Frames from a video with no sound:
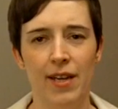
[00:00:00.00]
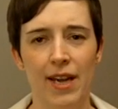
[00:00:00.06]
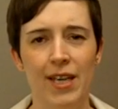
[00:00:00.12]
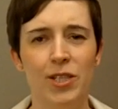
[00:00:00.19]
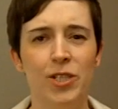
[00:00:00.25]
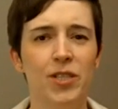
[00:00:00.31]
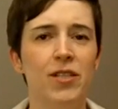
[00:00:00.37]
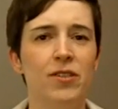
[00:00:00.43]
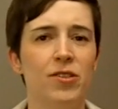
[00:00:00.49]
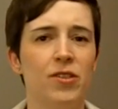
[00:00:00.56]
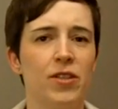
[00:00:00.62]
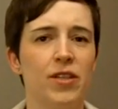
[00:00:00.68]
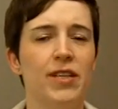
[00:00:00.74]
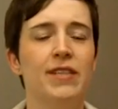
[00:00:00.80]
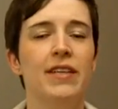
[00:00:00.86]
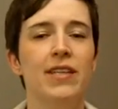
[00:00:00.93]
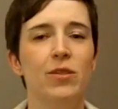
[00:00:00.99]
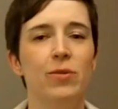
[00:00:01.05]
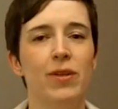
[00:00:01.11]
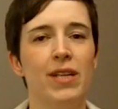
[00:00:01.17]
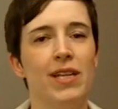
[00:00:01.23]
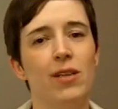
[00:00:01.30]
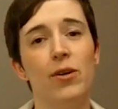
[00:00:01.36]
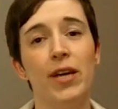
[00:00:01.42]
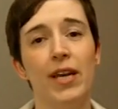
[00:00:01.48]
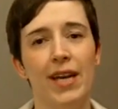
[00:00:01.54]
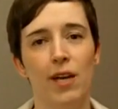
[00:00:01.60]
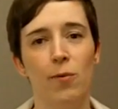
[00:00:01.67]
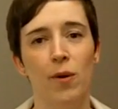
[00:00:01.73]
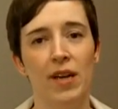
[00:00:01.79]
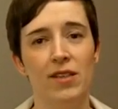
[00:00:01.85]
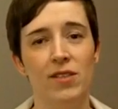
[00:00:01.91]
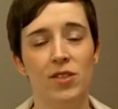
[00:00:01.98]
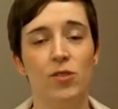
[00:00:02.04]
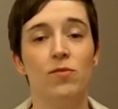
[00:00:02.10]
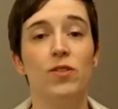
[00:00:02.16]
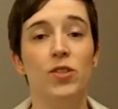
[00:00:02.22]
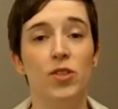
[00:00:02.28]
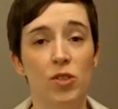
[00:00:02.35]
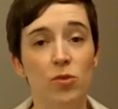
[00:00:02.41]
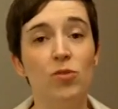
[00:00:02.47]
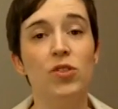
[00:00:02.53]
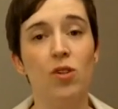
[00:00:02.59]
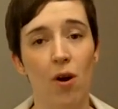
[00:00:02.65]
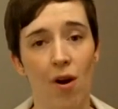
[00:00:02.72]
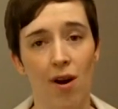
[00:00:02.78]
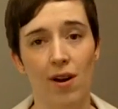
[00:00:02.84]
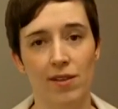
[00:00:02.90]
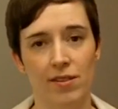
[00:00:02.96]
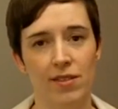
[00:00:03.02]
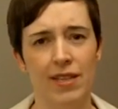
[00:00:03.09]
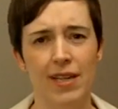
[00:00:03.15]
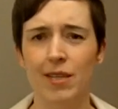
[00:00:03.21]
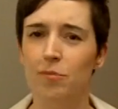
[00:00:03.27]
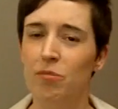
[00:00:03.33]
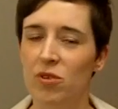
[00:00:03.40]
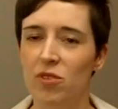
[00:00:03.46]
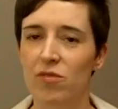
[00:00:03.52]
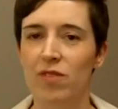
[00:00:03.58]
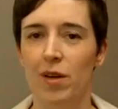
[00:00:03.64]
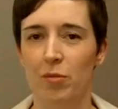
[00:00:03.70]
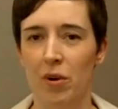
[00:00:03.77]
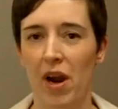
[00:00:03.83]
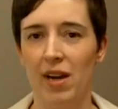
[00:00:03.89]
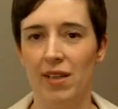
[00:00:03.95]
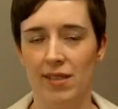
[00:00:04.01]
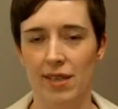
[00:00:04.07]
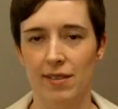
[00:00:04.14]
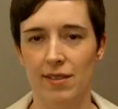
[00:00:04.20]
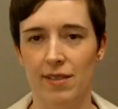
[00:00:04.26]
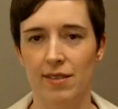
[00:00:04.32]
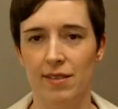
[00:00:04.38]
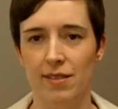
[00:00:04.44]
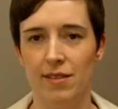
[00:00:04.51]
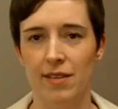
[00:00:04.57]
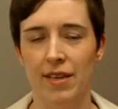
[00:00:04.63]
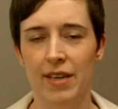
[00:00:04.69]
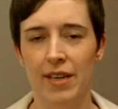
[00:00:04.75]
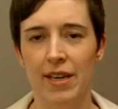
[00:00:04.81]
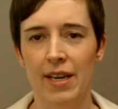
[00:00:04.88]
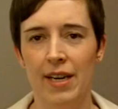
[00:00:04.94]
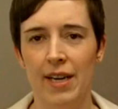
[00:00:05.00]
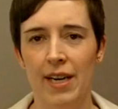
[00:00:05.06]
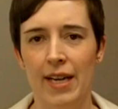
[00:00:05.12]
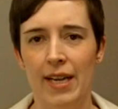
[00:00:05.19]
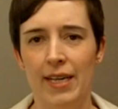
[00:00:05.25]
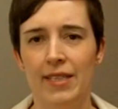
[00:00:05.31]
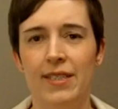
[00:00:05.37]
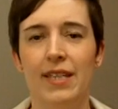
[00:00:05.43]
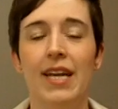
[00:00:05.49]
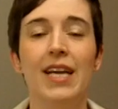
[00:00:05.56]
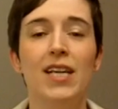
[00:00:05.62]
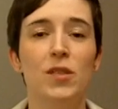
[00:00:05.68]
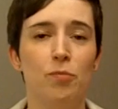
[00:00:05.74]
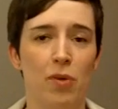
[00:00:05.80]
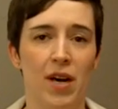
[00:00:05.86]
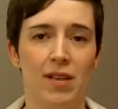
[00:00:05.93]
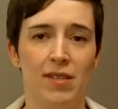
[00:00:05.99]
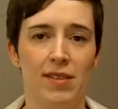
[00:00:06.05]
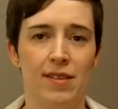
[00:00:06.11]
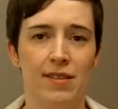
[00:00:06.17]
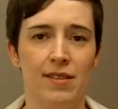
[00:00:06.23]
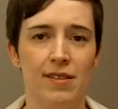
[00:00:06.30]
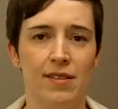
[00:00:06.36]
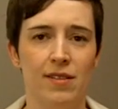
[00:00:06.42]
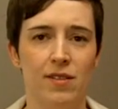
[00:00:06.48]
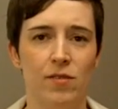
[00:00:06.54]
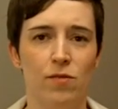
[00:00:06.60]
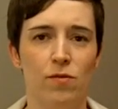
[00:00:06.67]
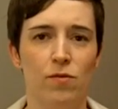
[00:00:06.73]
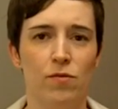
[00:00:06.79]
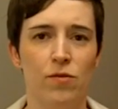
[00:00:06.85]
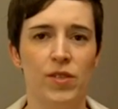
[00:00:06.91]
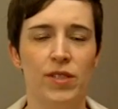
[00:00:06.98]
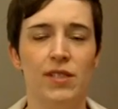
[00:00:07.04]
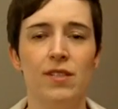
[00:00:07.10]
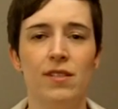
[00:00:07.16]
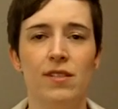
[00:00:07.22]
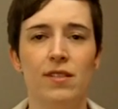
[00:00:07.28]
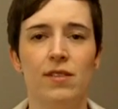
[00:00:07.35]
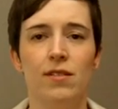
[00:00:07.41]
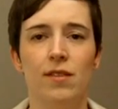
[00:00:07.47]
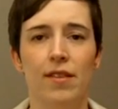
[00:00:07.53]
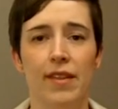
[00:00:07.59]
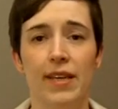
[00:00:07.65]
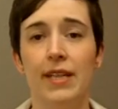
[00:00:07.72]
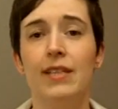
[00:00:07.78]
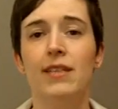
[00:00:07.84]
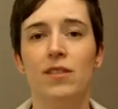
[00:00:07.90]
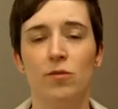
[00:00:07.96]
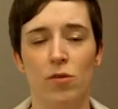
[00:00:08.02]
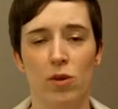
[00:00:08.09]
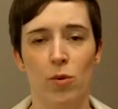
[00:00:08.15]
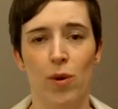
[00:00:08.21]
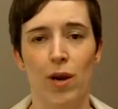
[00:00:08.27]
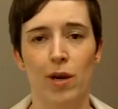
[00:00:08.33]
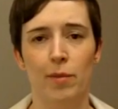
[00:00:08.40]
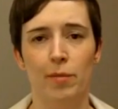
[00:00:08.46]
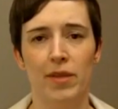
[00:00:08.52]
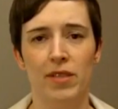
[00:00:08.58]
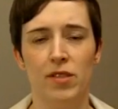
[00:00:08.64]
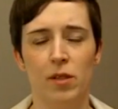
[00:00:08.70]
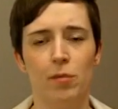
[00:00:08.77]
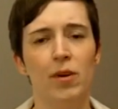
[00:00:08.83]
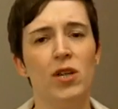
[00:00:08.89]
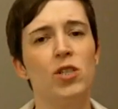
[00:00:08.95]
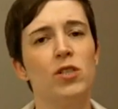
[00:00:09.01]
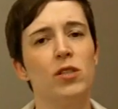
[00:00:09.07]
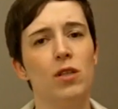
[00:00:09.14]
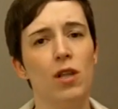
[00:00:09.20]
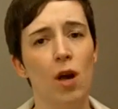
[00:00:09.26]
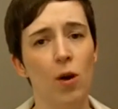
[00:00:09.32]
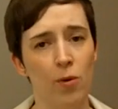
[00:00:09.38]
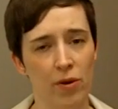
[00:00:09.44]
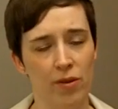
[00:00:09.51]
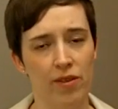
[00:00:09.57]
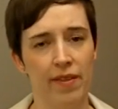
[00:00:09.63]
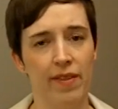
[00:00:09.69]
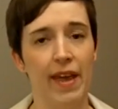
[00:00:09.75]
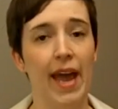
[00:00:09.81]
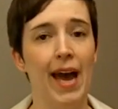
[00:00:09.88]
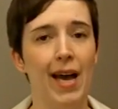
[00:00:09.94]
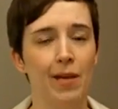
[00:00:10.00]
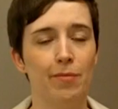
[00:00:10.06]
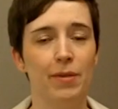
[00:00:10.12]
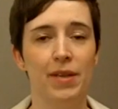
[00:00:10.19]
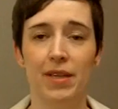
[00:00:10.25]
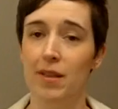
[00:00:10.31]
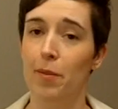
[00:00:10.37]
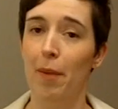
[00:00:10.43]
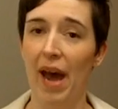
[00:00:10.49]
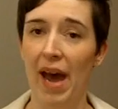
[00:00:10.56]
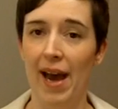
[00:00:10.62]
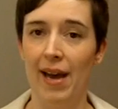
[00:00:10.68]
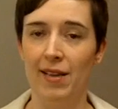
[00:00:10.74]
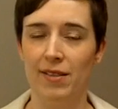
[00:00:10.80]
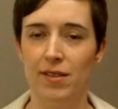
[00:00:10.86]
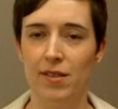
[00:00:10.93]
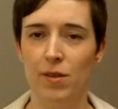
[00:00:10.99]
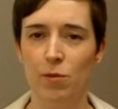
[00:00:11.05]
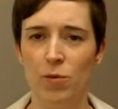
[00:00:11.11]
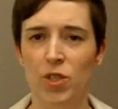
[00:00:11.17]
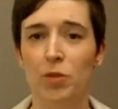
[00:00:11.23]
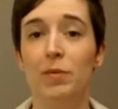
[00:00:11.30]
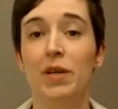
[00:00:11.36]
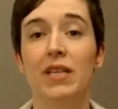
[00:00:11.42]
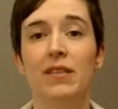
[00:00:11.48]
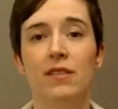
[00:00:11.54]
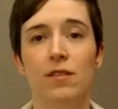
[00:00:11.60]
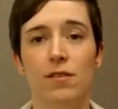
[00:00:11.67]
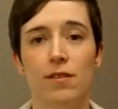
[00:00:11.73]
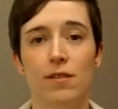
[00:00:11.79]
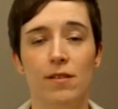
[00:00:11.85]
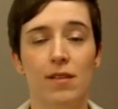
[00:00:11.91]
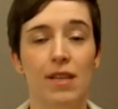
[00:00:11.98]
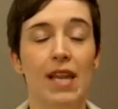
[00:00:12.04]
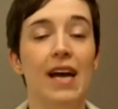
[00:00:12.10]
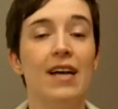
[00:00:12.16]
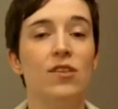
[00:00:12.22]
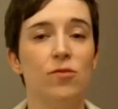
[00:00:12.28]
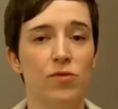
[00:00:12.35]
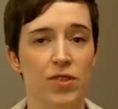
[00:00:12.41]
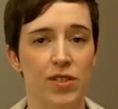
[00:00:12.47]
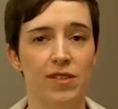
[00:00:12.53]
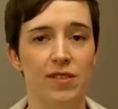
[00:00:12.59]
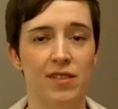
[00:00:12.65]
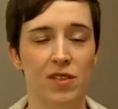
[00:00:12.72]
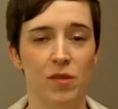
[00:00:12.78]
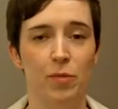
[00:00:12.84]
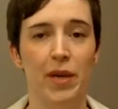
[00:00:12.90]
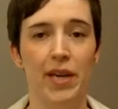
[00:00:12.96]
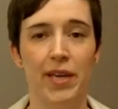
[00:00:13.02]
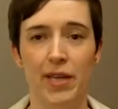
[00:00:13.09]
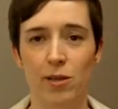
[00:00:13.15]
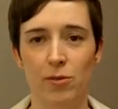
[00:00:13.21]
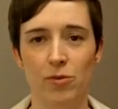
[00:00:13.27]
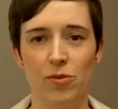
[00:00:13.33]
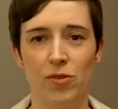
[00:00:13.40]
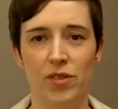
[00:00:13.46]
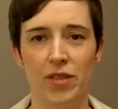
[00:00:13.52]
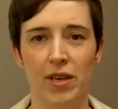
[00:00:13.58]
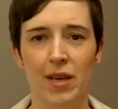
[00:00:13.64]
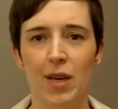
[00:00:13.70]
engineers are continually looking at ways to reduce cost and improve their processes. In today's processes, resist thickness requirements are much lower than they had been in the past, which means less resist is being used.